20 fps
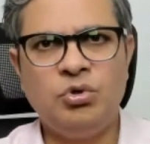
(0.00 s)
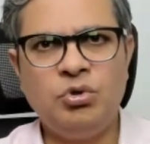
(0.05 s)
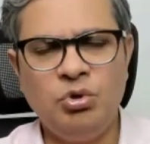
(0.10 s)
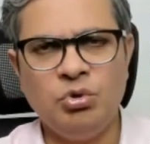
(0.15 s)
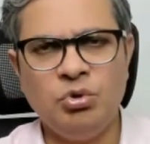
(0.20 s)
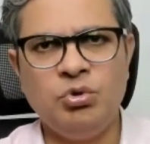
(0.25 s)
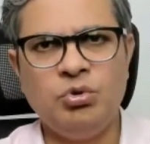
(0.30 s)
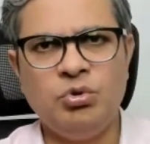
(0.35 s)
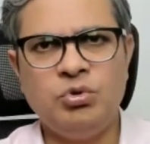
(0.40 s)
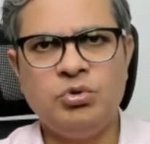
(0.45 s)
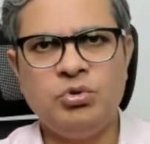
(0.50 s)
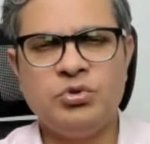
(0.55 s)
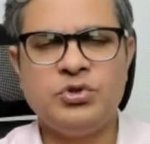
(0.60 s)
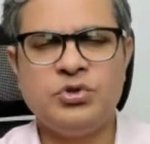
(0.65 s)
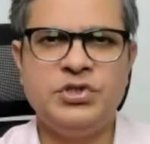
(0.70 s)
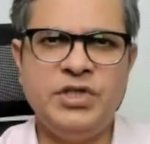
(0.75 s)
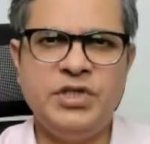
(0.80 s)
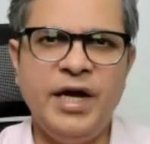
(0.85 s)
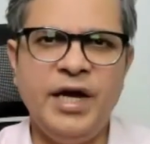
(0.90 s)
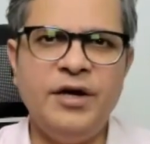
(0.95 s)
to
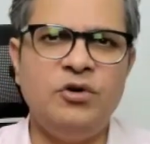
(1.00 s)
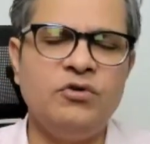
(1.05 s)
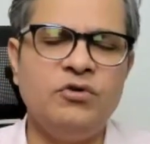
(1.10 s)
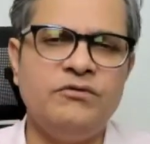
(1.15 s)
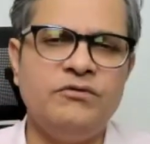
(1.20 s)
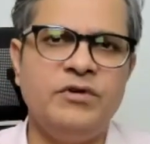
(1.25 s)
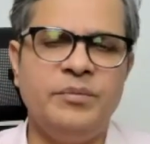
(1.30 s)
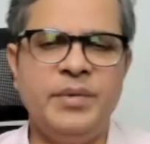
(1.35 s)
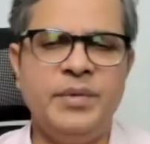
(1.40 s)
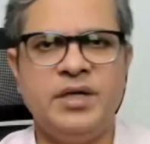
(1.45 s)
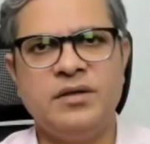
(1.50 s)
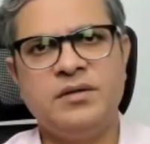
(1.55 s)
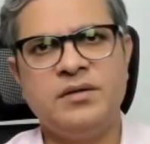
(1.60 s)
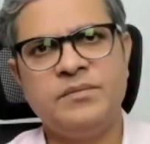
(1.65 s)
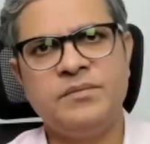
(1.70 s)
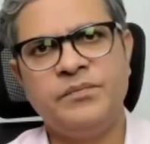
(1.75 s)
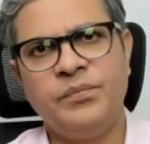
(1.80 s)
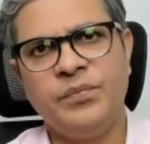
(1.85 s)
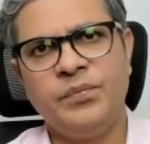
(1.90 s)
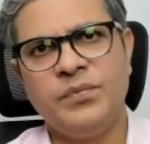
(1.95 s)
say to
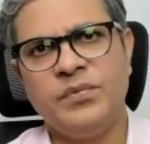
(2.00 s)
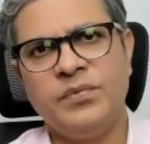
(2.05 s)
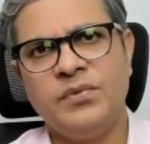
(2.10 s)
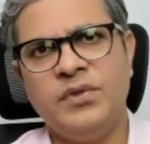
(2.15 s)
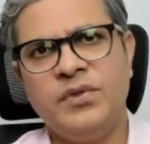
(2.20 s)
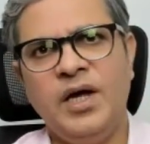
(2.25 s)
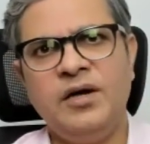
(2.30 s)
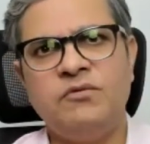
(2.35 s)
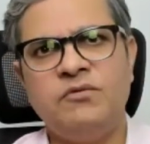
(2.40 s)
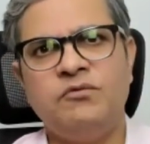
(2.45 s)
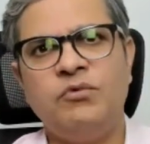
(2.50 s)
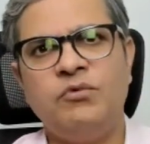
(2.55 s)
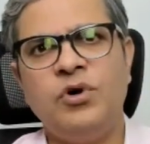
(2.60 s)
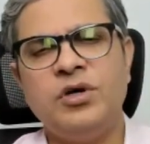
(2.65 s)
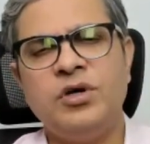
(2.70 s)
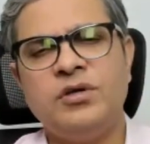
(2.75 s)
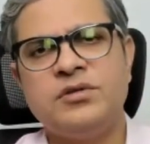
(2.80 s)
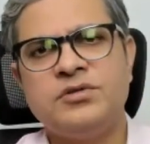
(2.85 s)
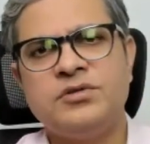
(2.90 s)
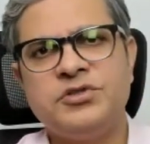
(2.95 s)
women that
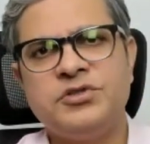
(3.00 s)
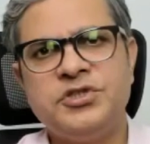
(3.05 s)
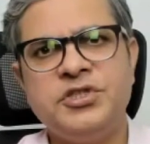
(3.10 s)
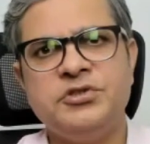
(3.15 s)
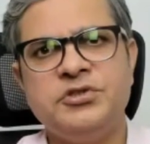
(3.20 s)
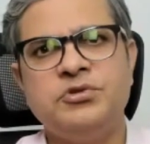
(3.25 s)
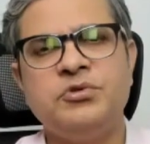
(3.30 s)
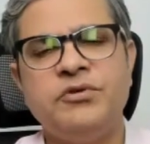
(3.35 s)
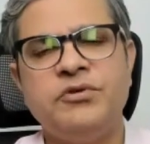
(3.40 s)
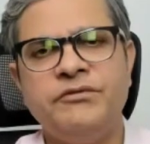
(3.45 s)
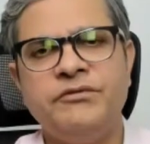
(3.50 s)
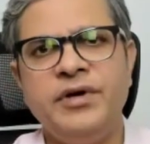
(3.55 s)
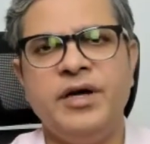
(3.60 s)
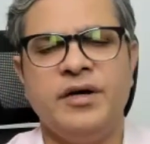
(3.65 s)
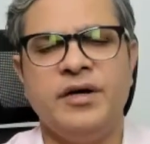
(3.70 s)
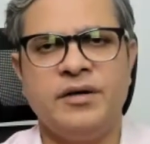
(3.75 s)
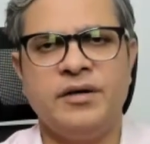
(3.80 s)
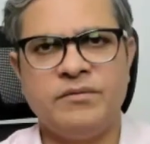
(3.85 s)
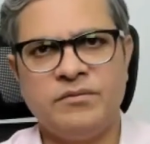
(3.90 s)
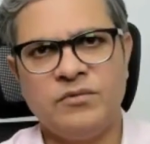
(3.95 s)
what she should
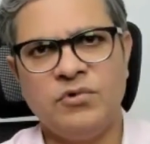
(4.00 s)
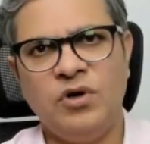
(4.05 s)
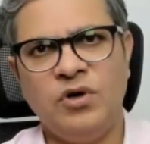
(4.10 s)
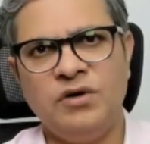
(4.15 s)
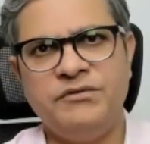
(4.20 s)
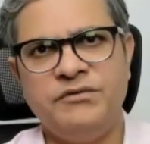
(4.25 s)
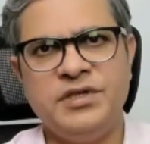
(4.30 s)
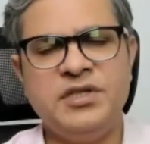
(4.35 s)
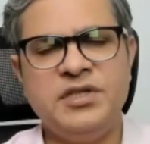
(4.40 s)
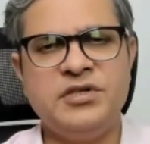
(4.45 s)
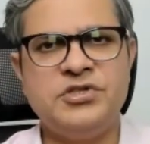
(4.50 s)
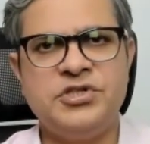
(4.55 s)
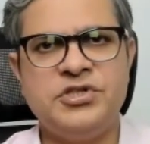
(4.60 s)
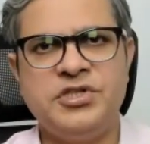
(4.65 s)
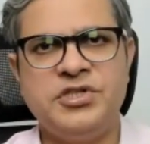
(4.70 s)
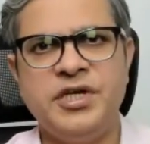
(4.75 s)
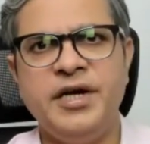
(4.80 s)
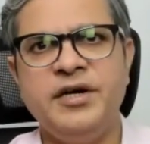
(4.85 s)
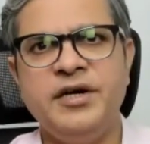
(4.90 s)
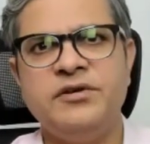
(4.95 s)
wear or whether
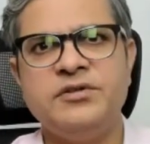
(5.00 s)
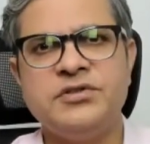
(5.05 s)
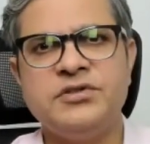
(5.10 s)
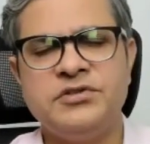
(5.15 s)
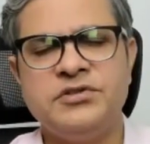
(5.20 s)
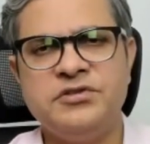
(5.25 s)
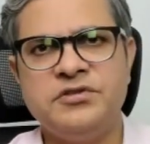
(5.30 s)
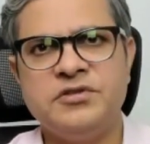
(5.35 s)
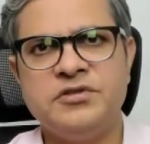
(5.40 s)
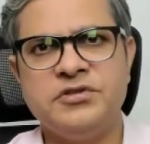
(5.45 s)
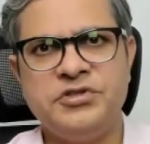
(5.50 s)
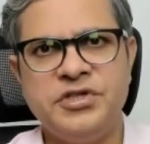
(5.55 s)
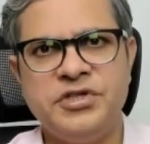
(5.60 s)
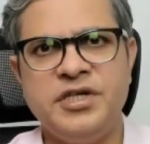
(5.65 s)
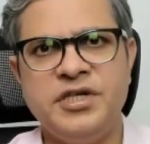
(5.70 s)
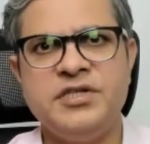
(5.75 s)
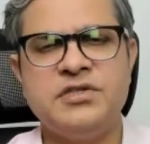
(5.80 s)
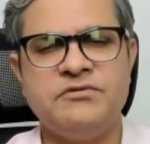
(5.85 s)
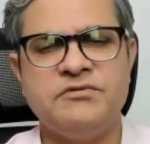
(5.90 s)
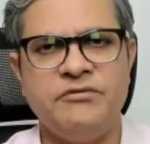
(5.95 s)
she
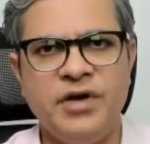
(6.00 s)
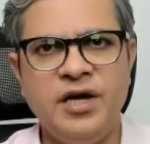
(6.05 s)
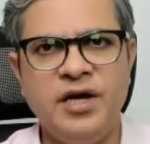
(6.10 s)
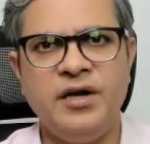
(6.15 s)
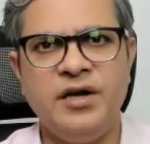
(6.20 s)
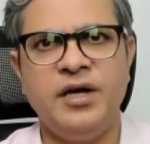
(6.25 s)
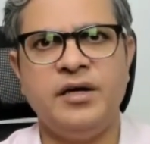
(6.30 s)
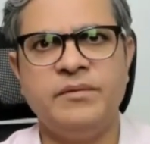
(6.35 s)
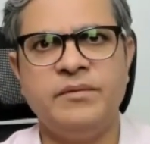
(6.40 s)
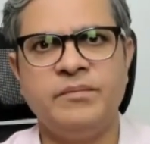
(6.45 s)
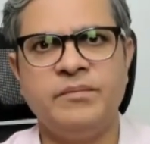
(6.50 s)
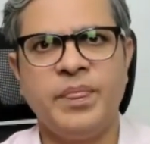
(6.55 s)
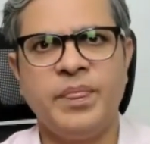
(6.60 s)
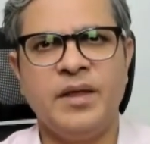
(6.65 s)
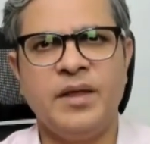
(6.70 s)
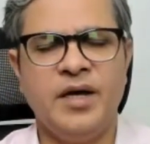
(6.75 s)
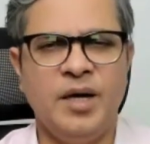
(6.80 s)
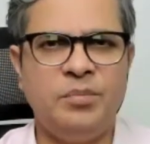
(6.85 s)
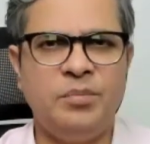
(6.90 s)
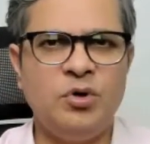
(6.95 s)
is wearing
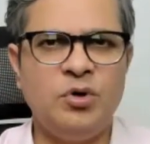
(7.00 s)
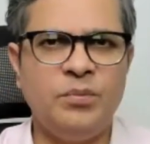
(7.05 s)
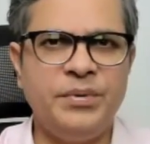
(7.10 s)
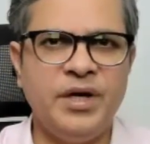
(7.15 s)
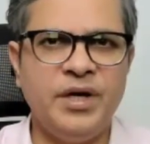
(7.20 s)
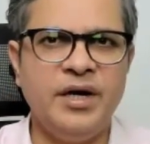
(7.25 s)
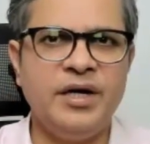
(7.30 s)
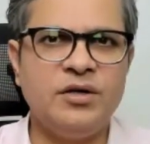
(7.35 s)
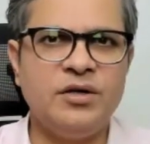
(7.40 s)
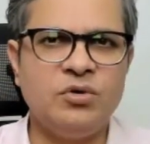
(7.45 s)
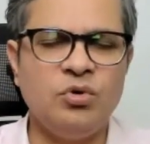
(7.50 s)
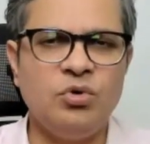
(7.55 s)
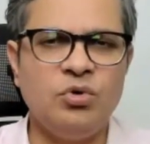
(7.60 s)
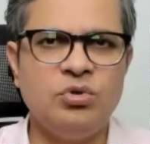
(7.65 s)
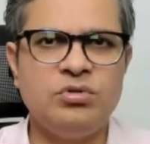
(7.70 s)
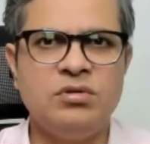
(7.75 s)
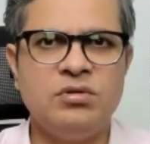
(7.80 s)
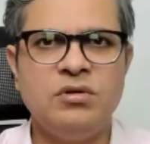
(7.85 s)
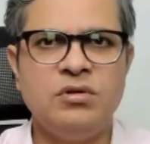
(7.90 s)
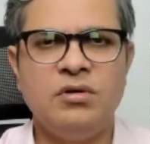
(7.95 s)
appropriate
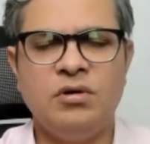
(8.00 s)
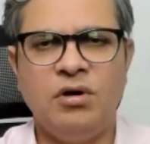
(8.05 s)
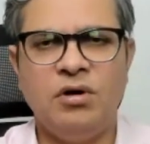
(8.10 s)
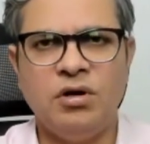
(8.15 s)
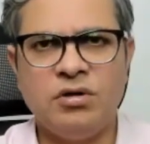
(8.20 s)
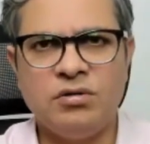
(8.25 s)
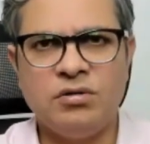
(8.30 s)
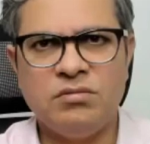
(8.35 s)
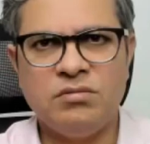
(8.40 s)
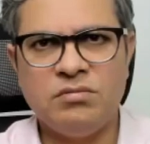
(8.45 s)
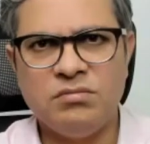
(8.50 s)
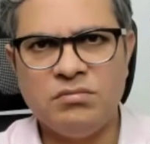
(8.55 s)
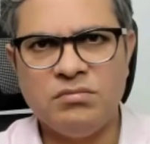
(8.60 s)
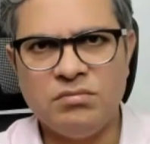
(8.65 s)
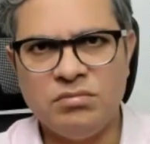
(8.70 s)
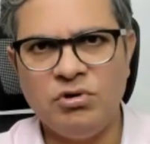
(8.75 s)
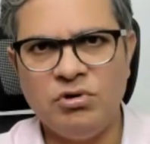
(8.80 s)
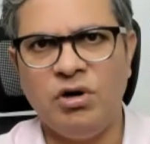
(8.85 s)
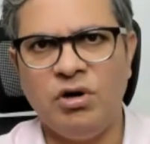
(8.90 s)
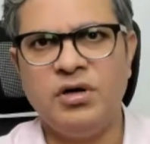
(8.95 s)
clothes or
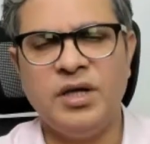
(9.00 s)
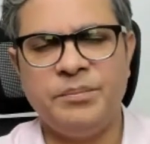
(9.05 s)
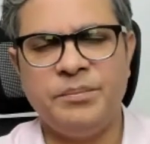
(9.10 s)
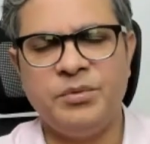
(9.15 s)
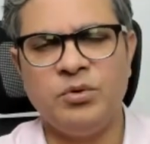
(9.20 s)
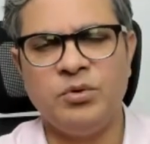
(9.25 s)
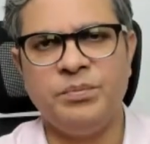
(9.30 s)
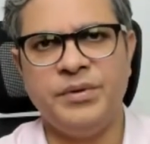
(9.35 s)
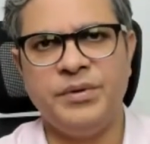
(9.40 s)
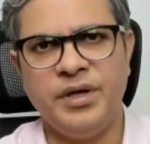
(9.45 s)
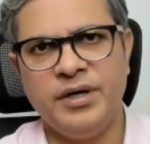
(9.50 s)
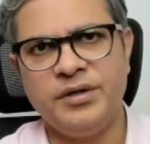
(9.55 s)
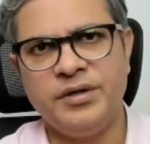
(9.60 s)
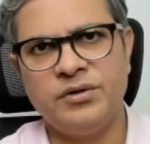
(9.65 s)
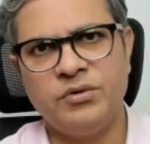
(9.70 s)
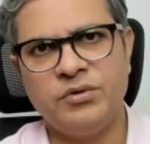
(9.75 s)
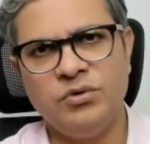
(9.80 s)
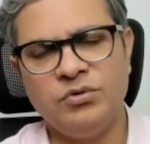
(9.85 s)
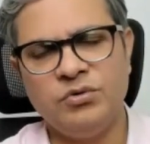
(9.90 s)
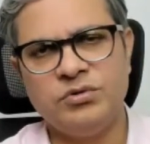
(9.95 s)
not
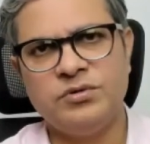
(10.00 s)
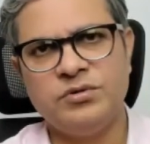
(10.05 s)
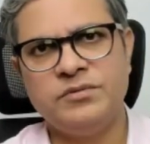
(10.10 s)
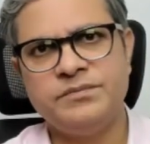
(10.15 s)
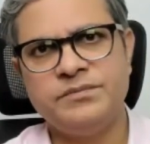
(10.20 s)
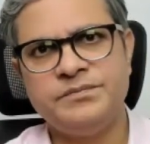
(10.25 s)
appropriate clothes.